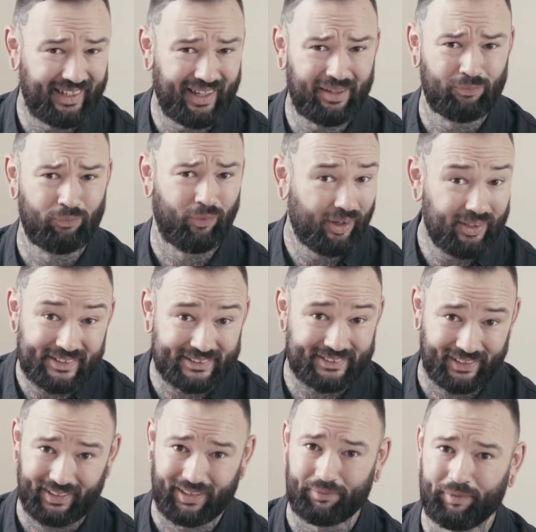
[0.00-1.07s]
it was
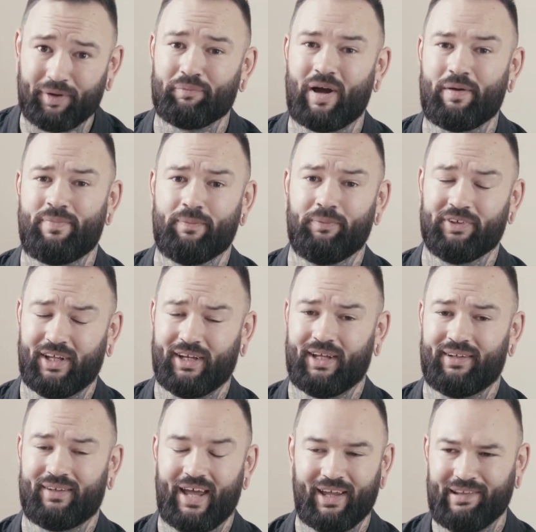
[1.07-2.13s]
stealing when white people did
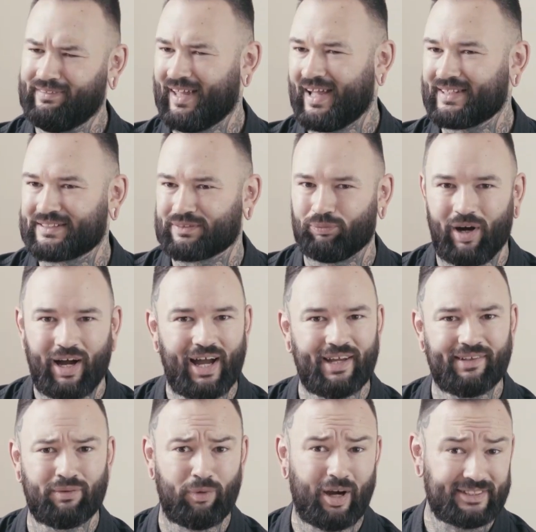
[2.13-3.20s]
it, and that's
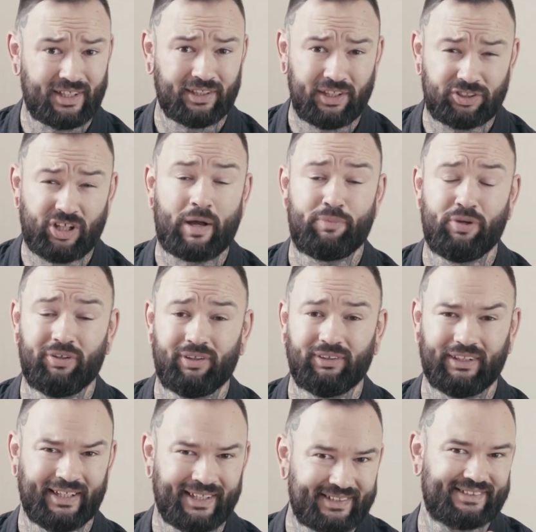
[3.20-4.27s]
why the Waitangi
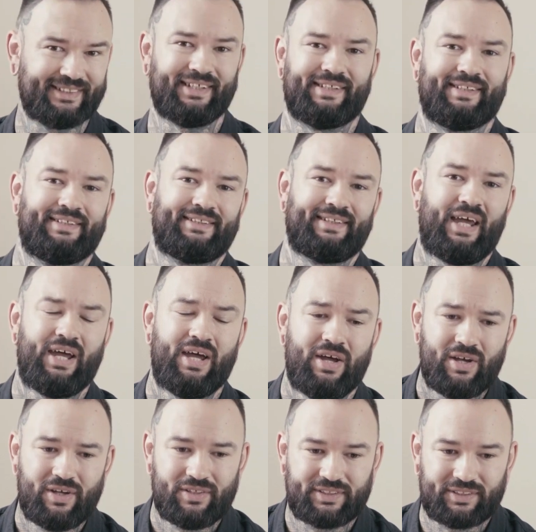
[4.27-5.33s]
Tribunal exists.
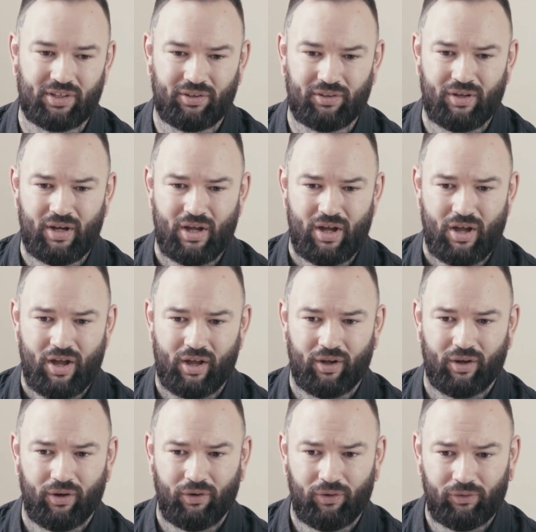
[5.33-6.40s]
So
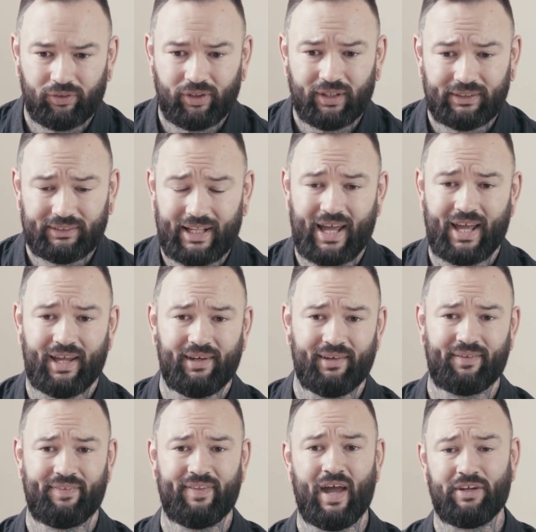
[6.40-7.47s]
all the
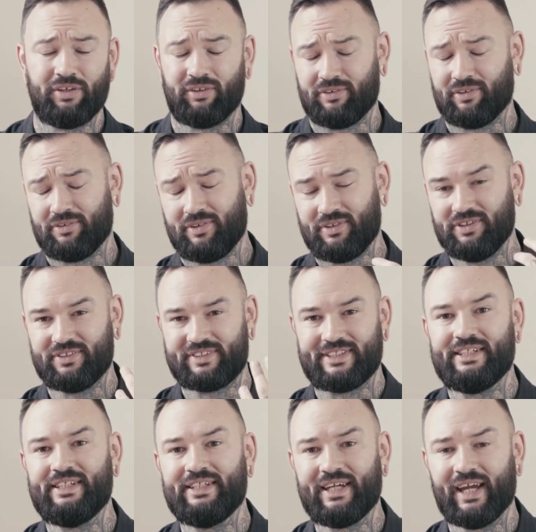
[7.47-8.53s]
land that you
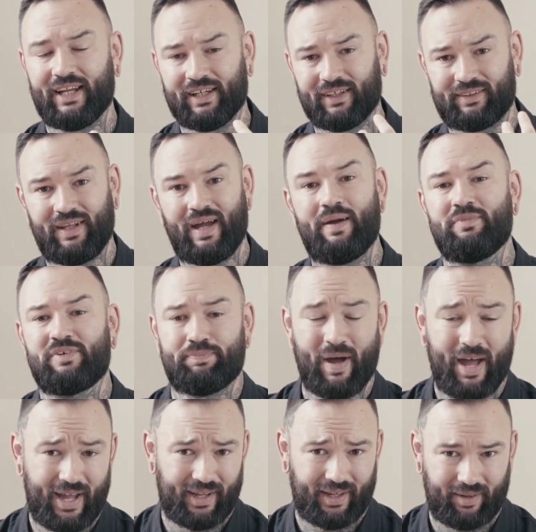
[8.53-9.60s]
see getting claimed
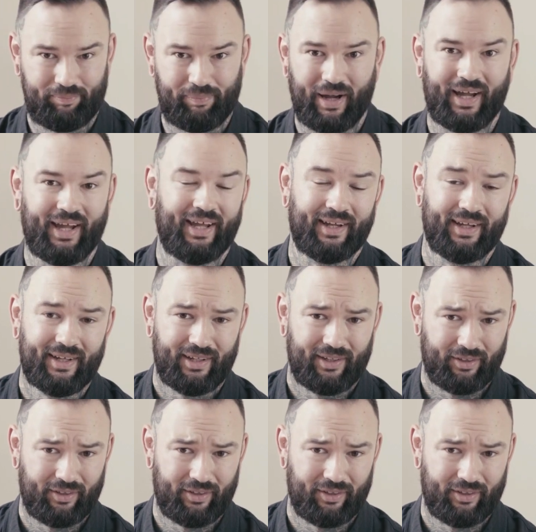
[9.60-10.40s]
back by